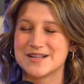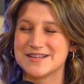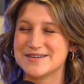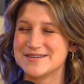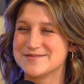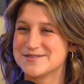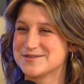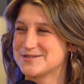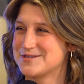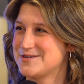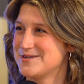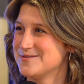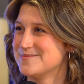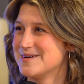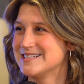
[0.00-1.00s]
to live those
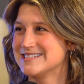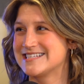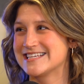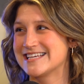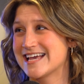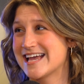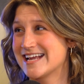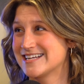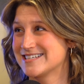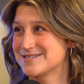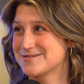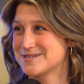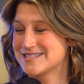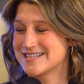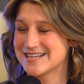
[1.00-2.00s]
two months again because
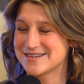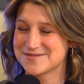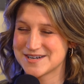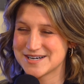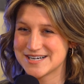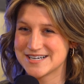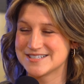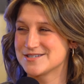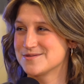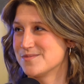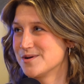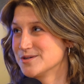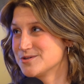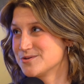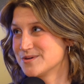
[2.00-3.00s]
yeah. it was like very
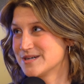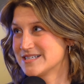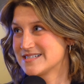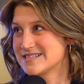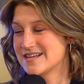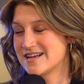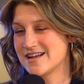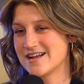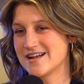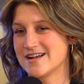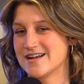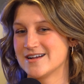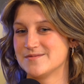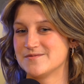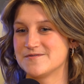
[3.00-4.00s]
tumultuous wow,
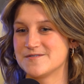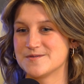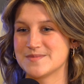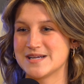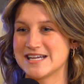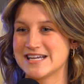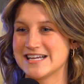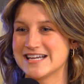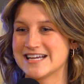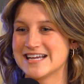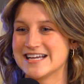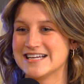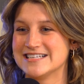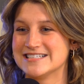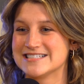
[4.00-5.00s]
yeah. um, for me.
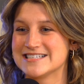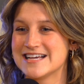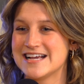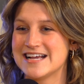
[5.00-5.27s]
And